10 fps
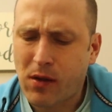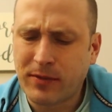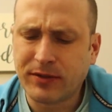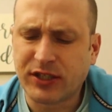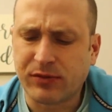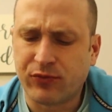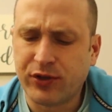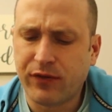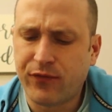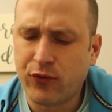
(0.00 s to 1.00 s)
Maybe get some
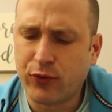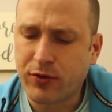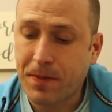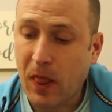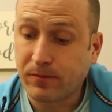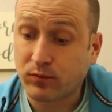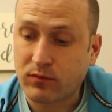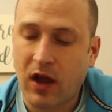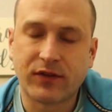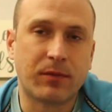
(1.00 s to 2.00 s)
real food.
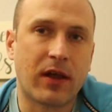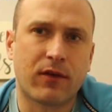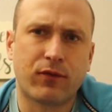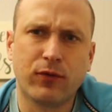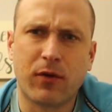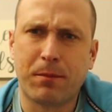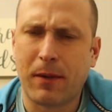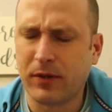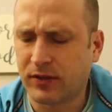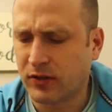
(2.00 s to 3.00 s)
I have some other food from
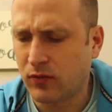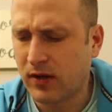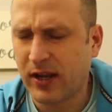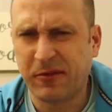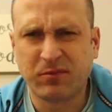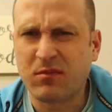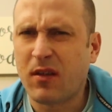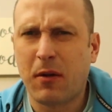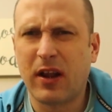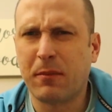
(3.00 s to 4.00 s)
Publix as well, like
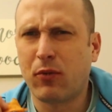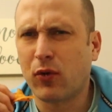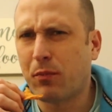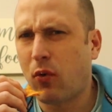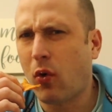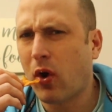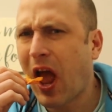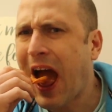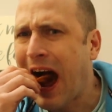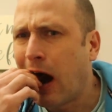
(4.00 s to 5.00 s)
I think pulled pork.